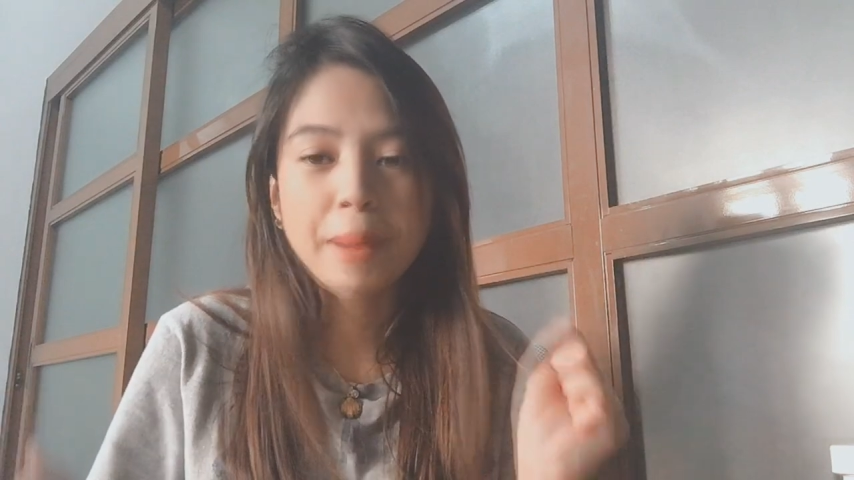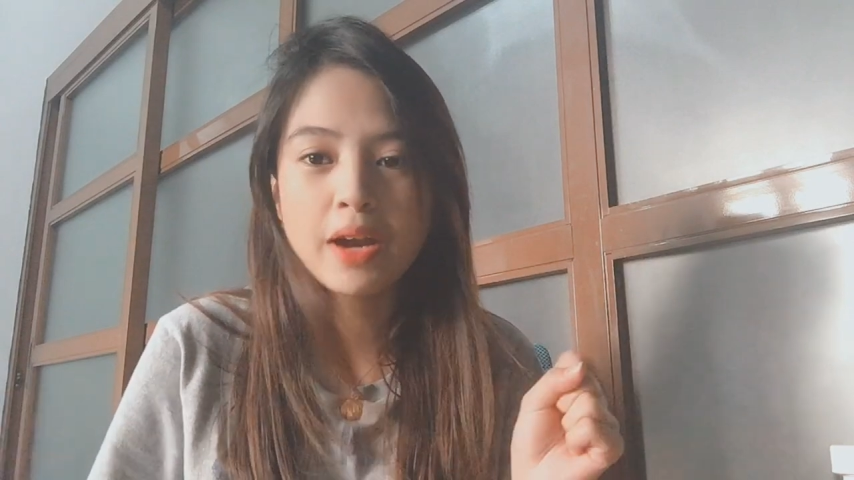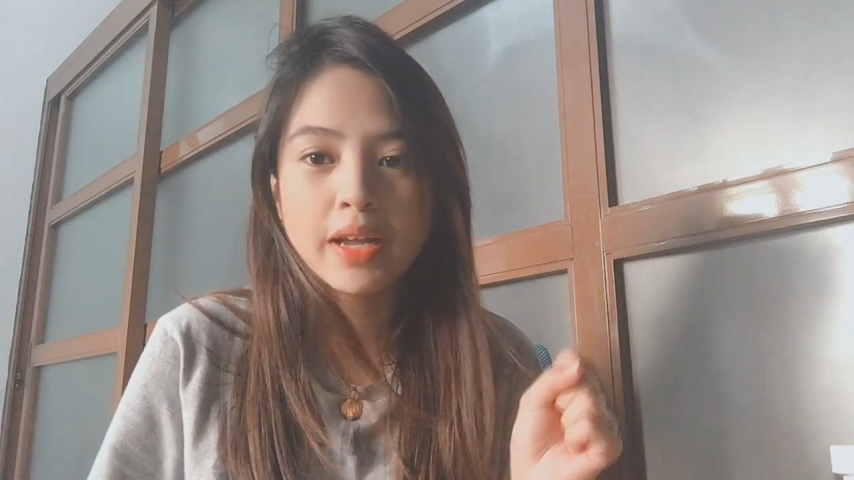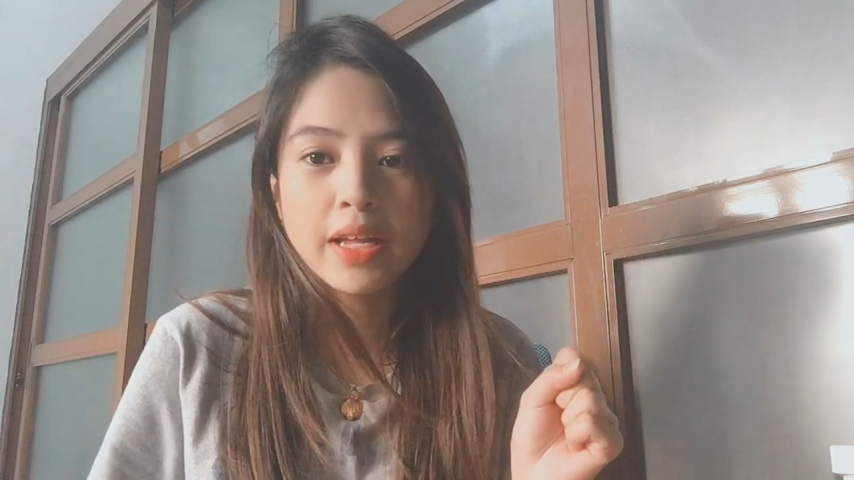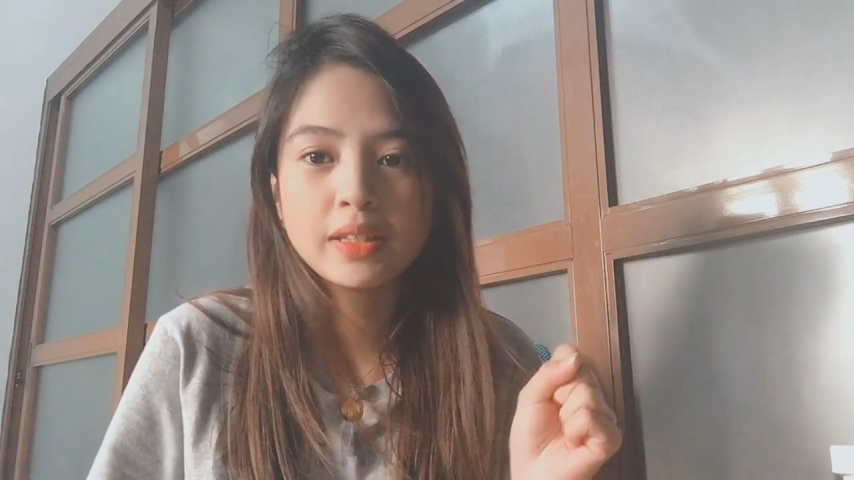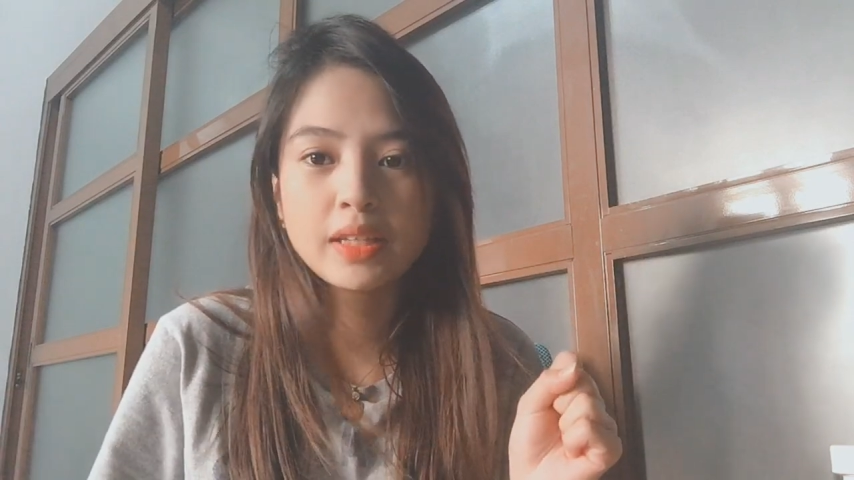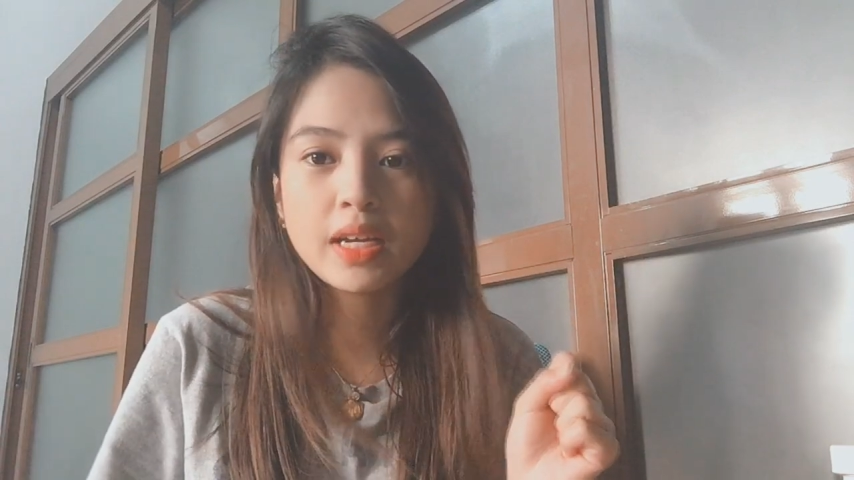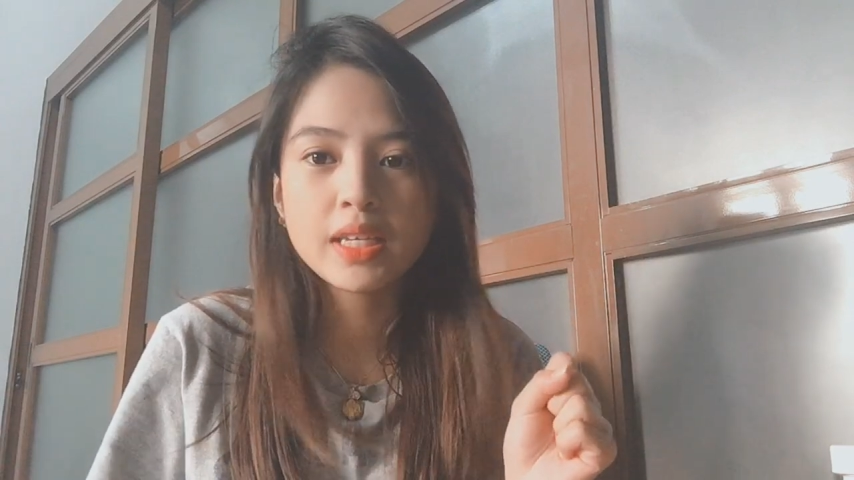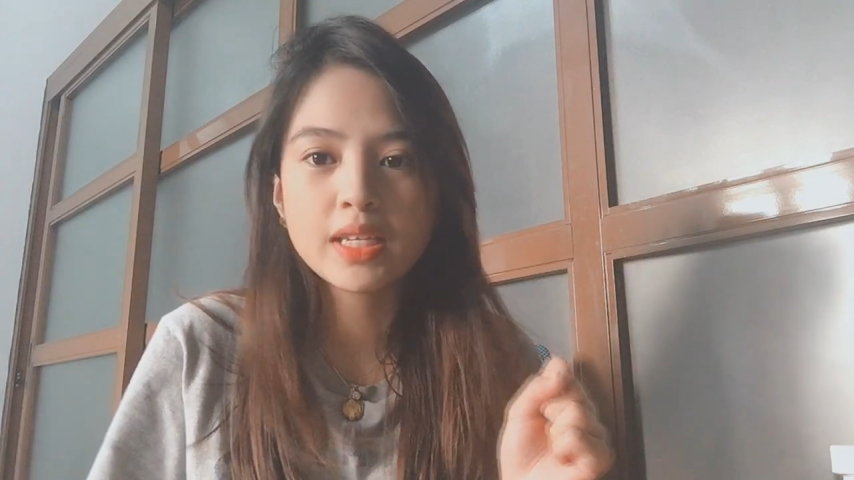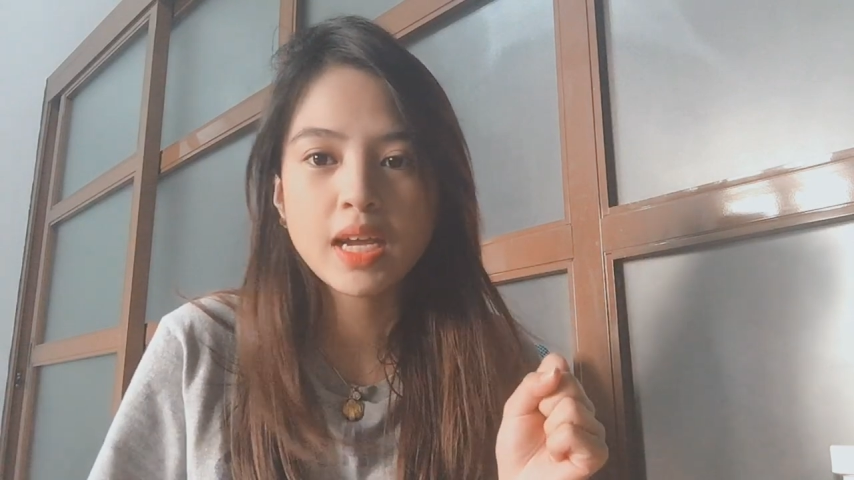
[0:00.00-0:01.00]
parent ng
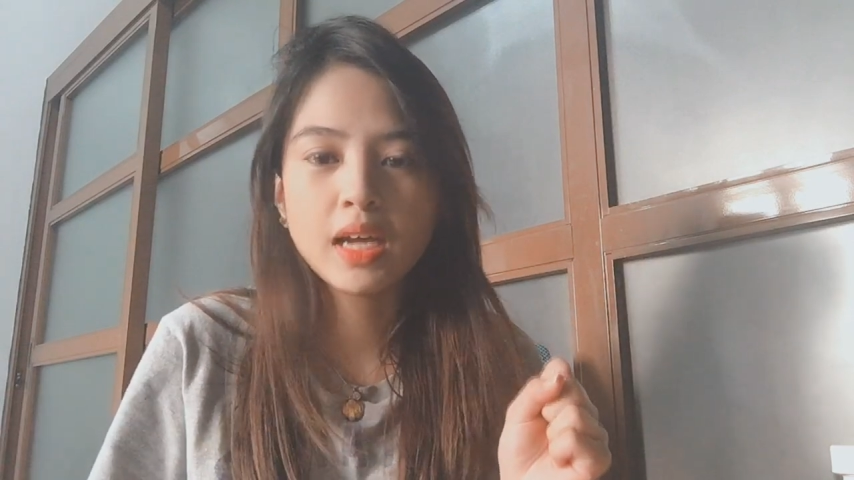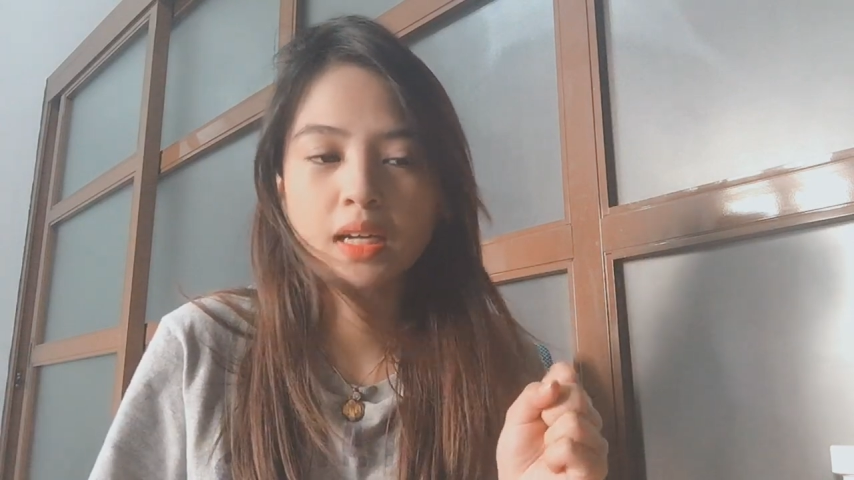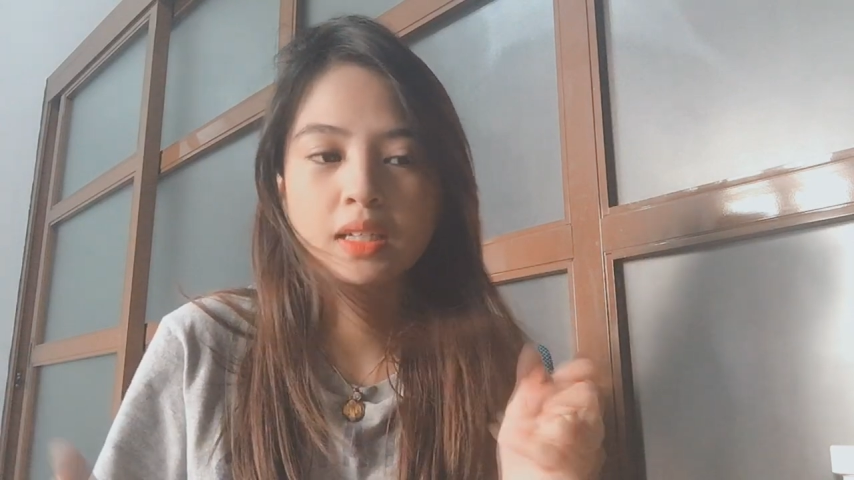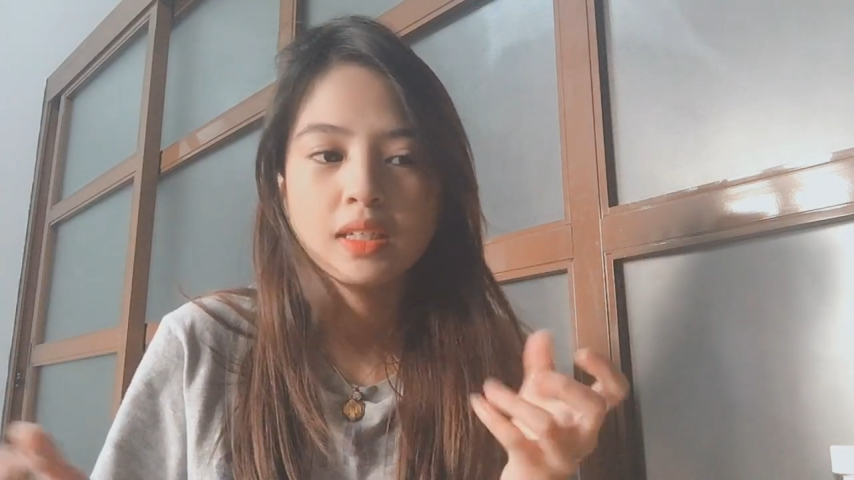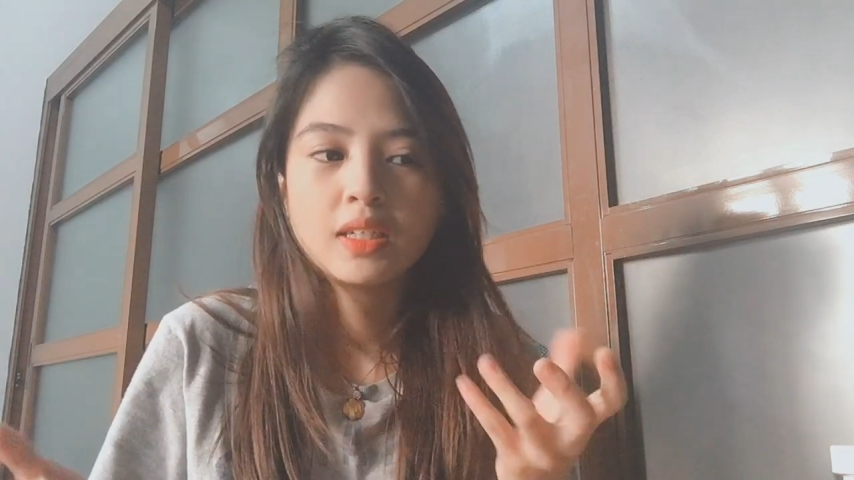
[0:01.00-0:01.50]
isang